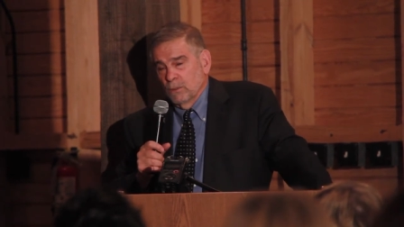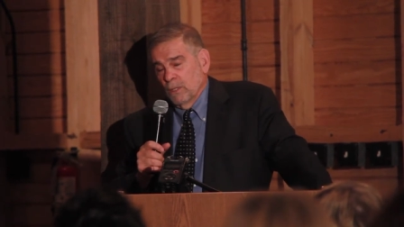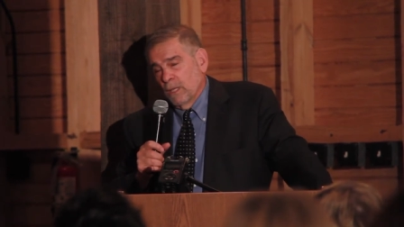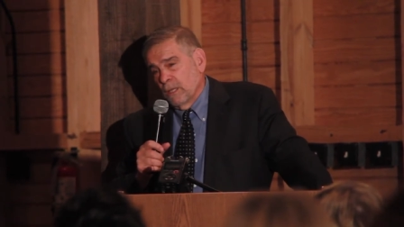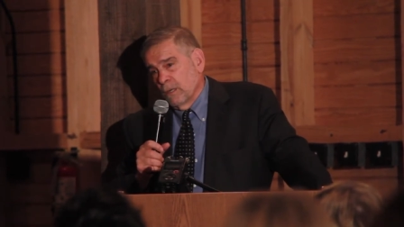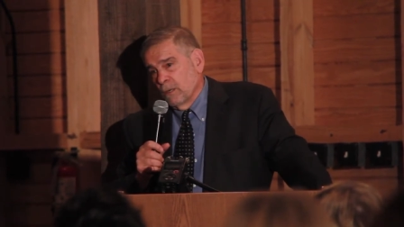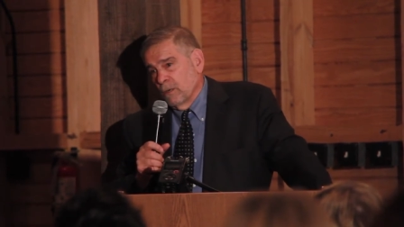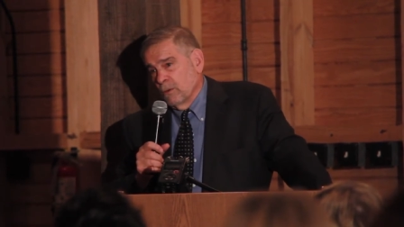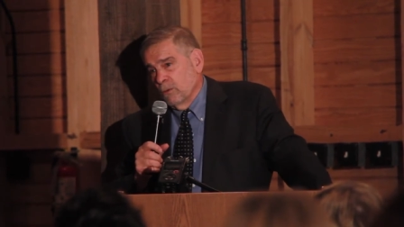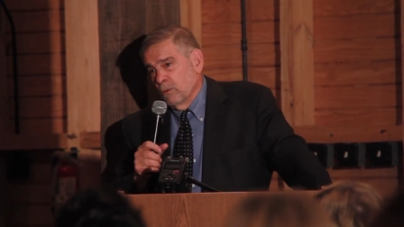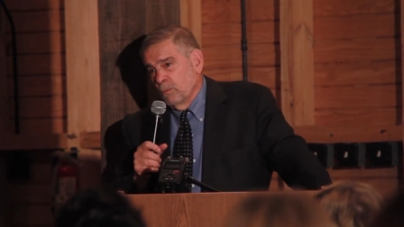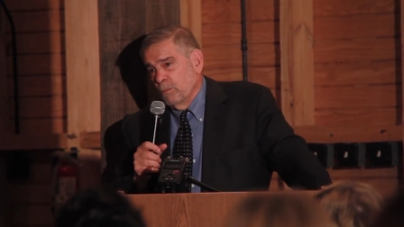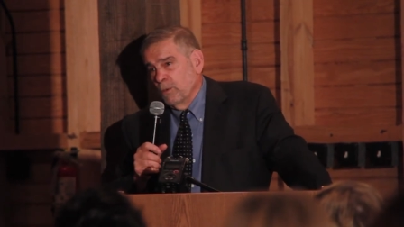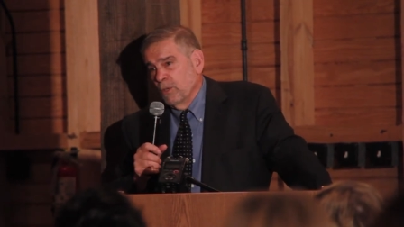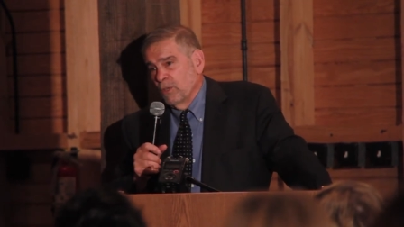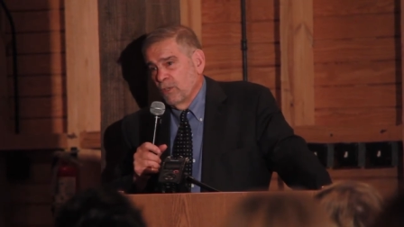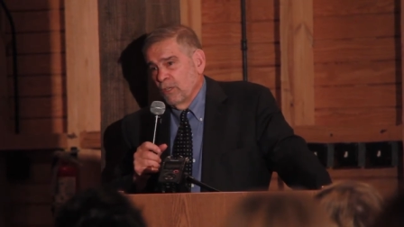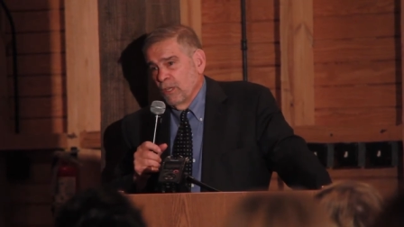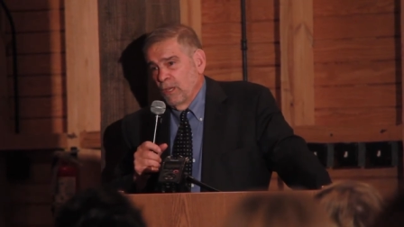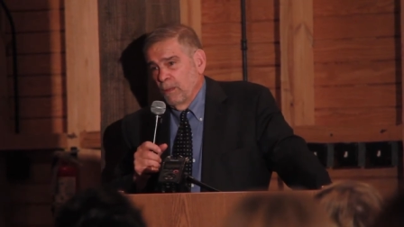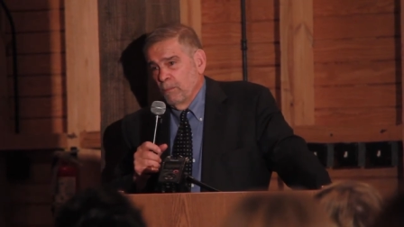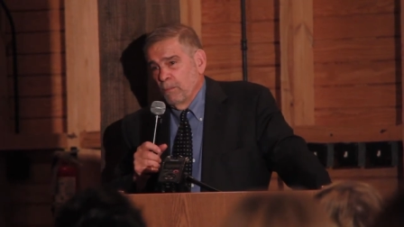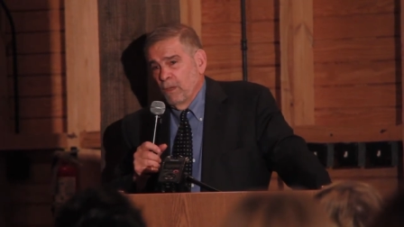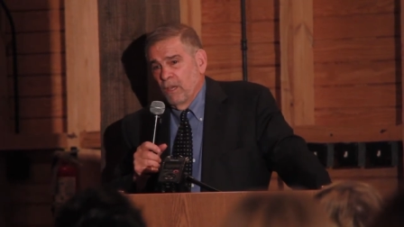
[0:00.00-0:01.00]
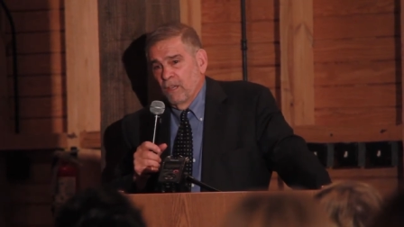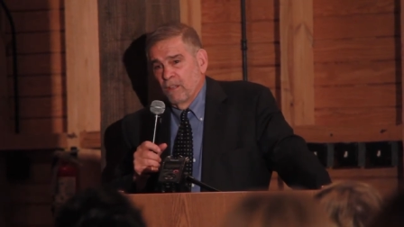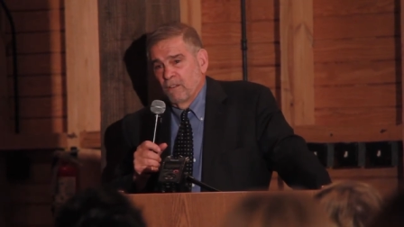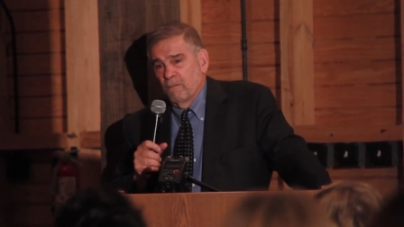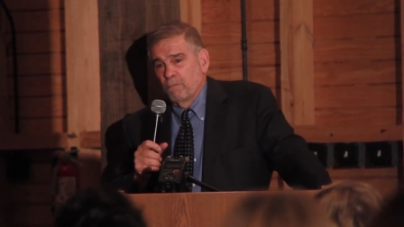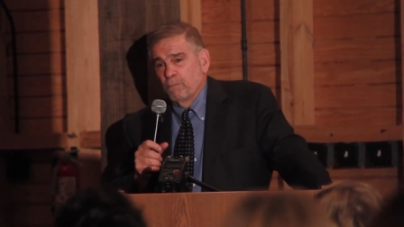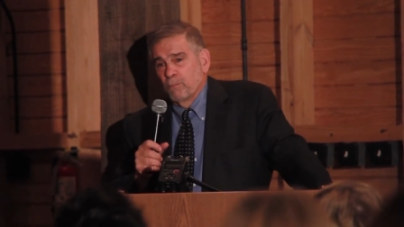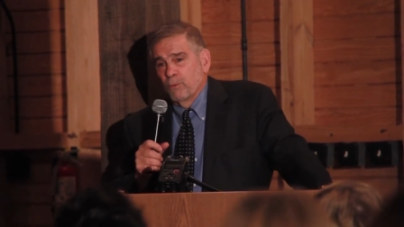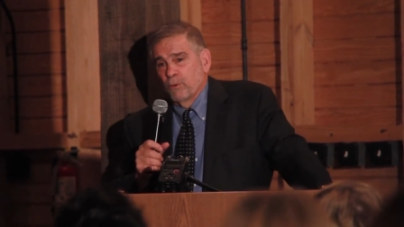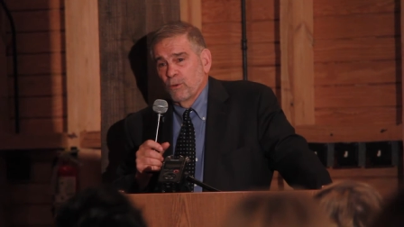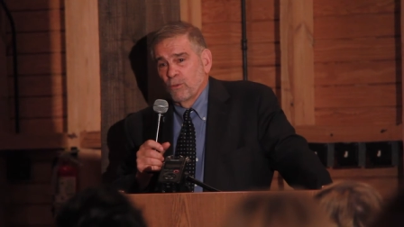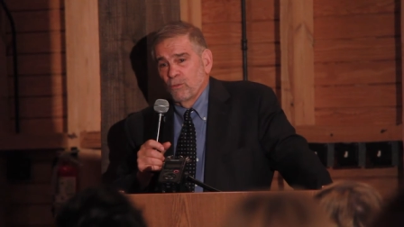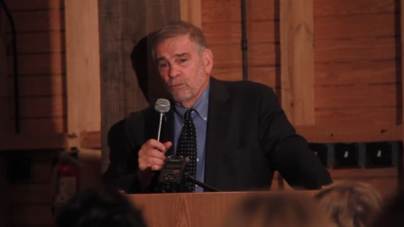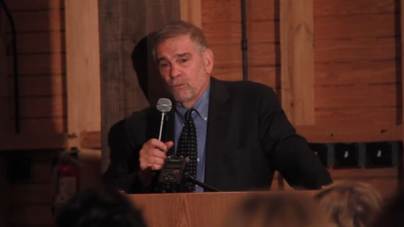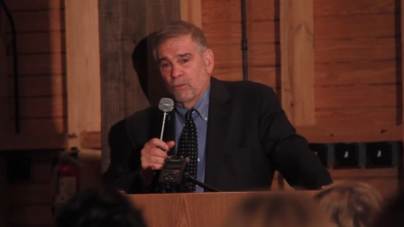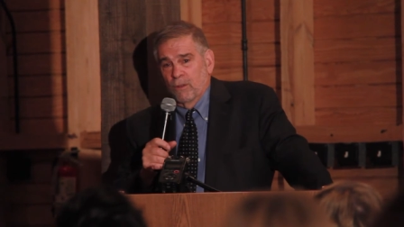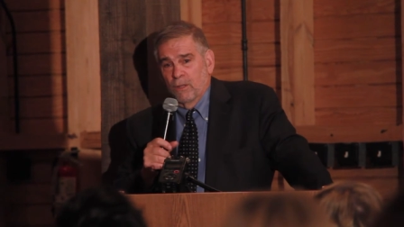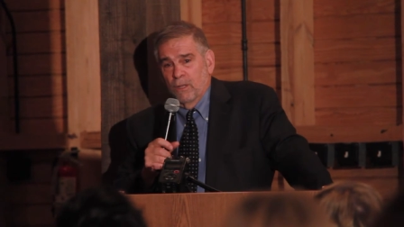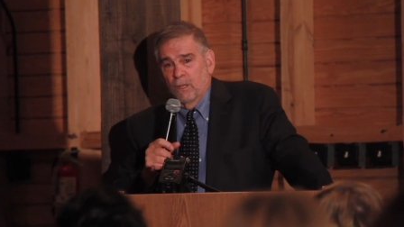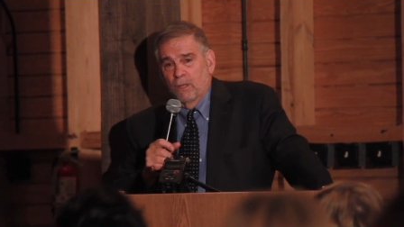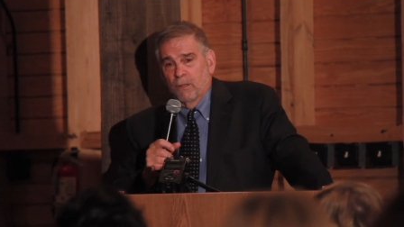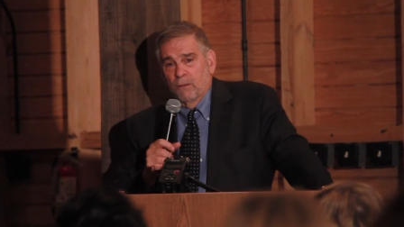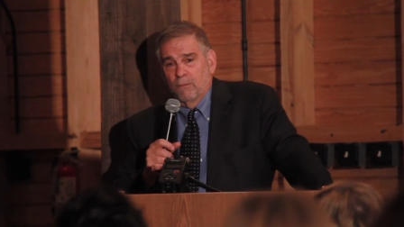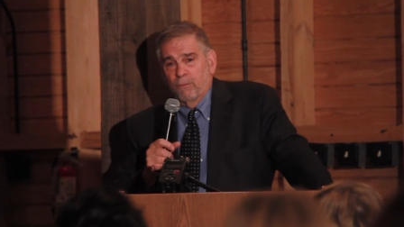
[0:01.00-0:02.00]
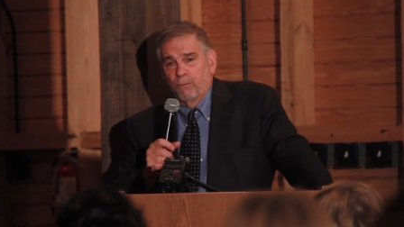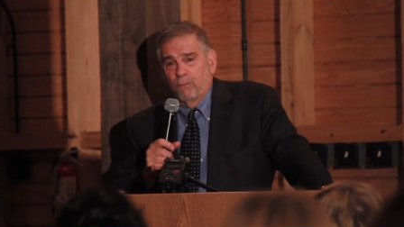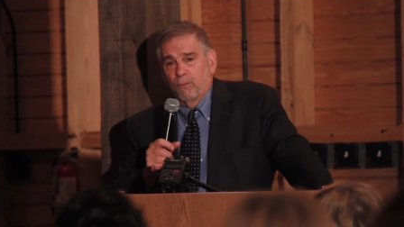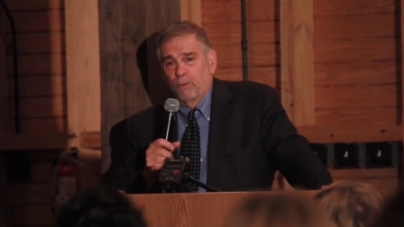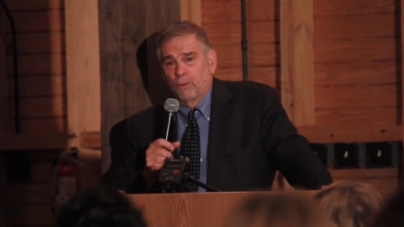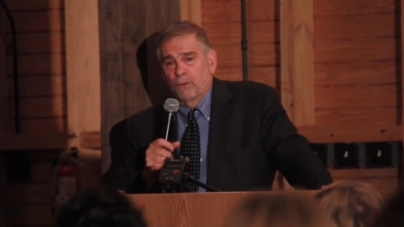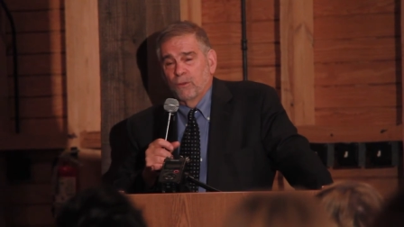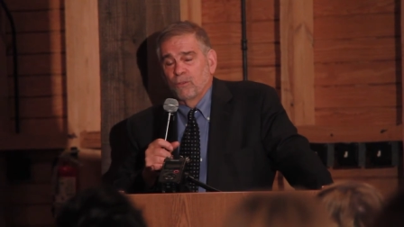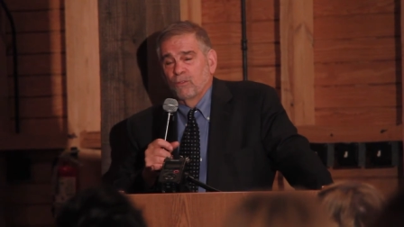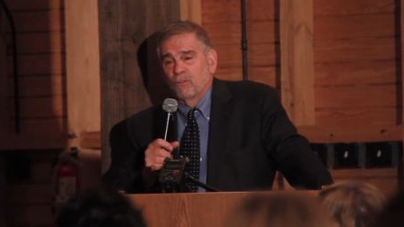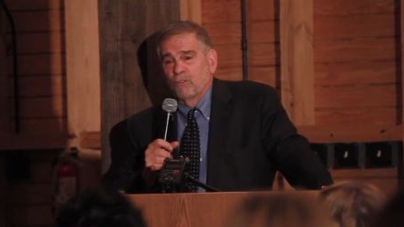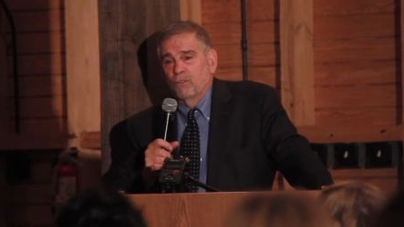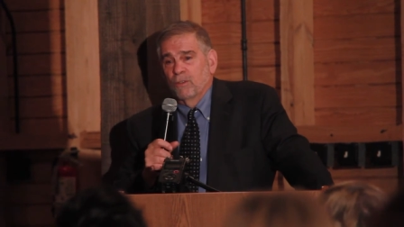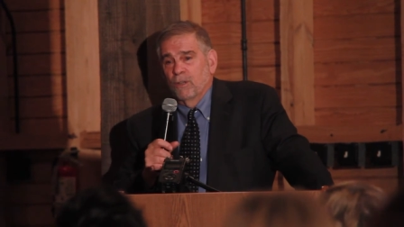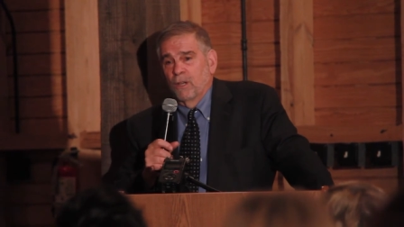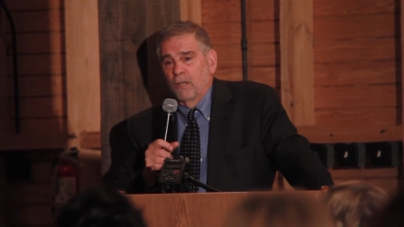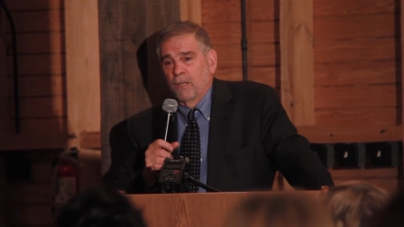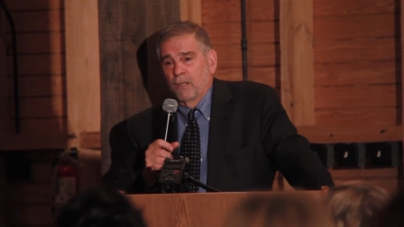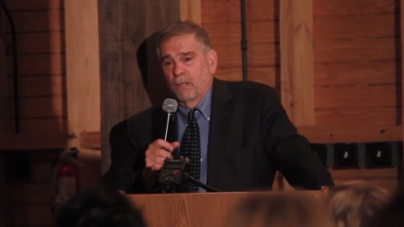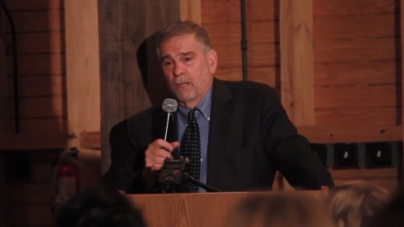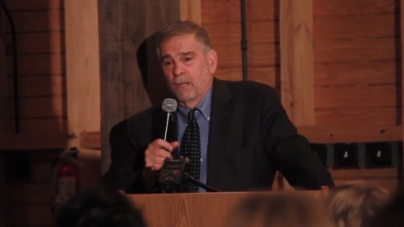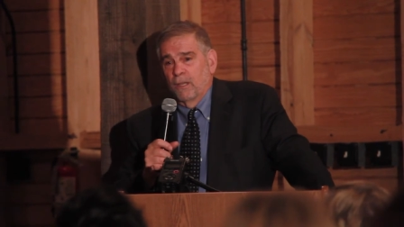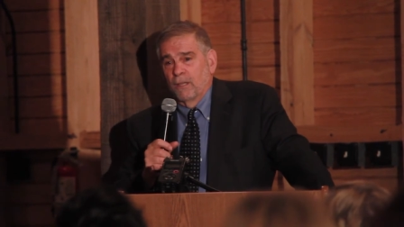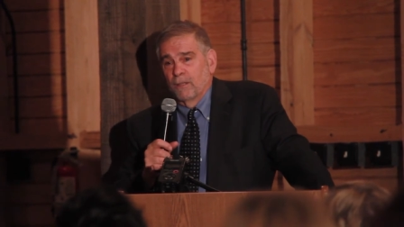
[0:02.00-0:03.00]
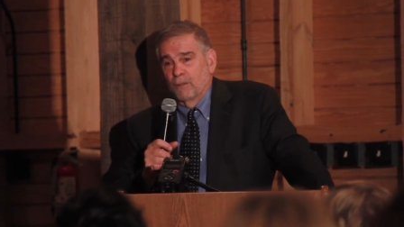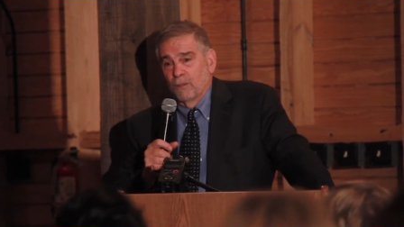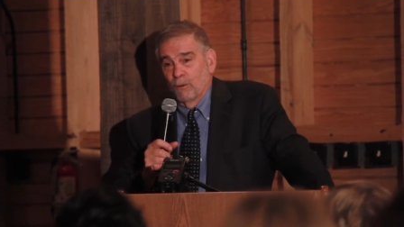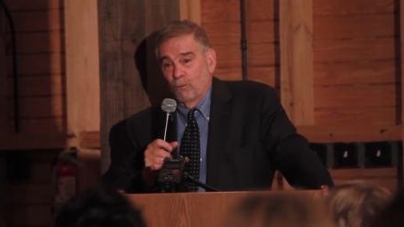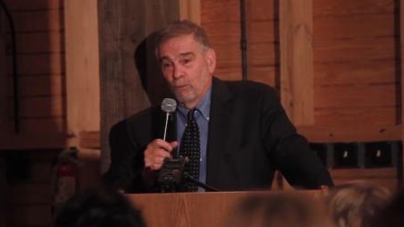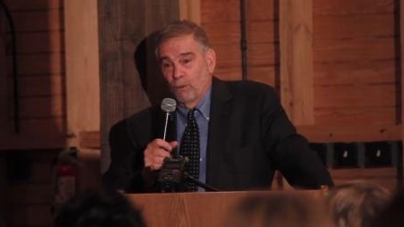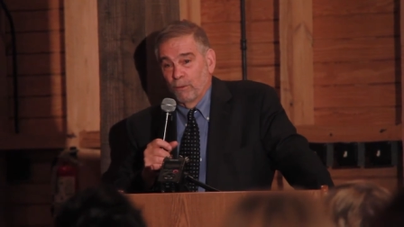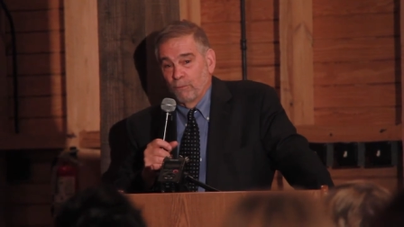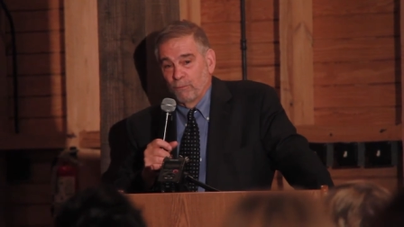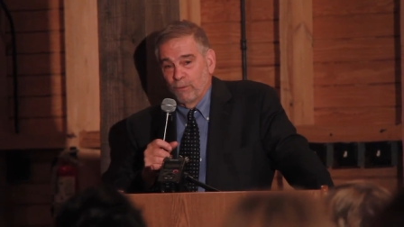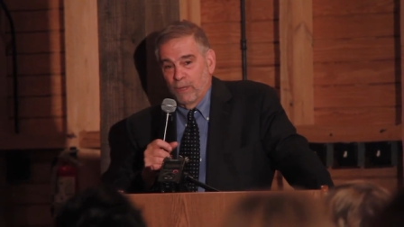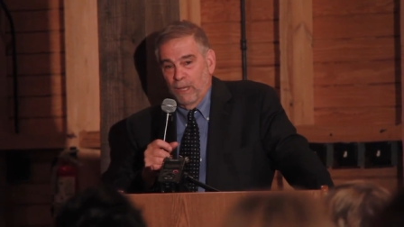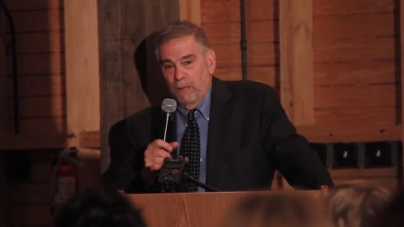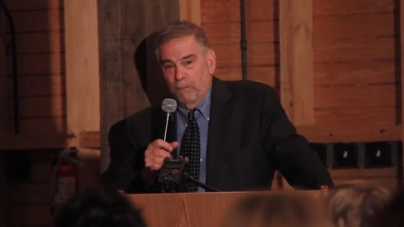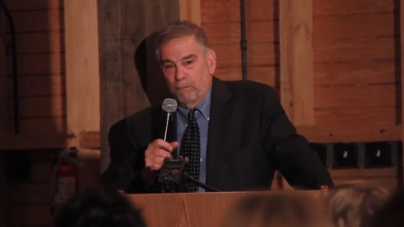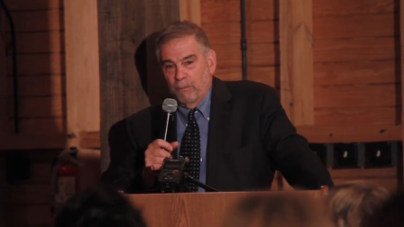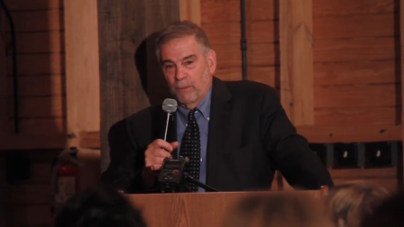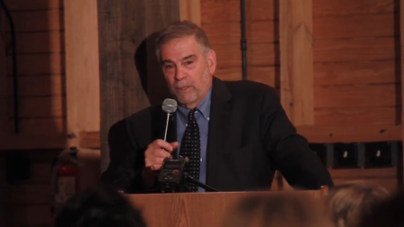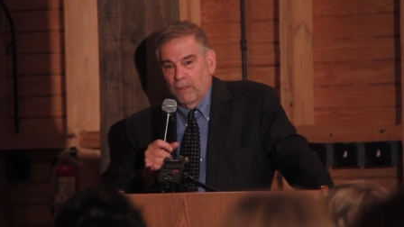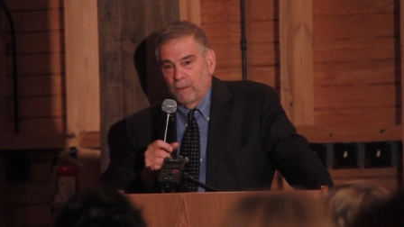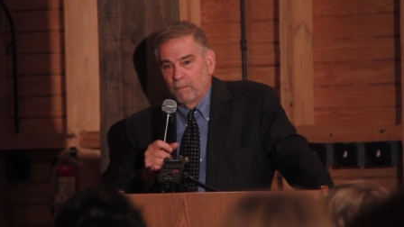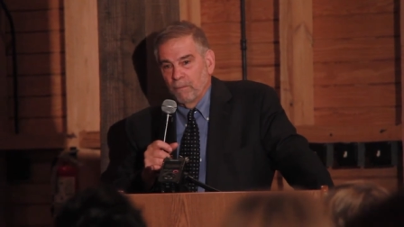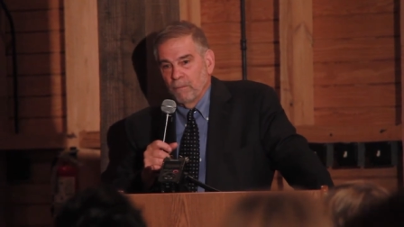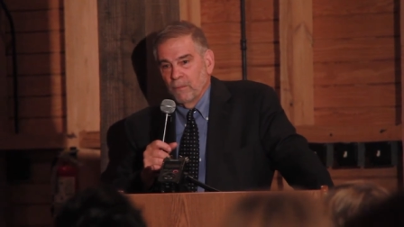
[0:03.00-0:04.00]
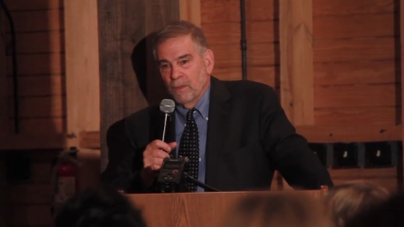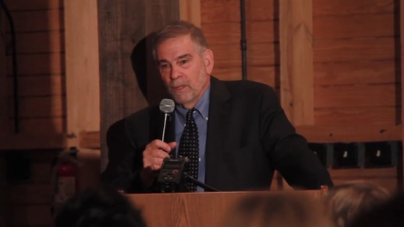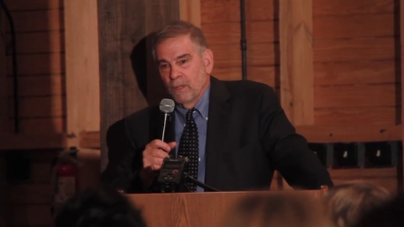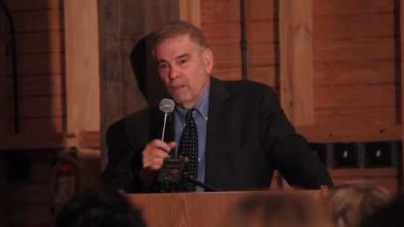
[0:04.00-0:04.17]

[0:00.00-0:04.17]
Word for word: later who became head of personnel for the CIA and the revamping.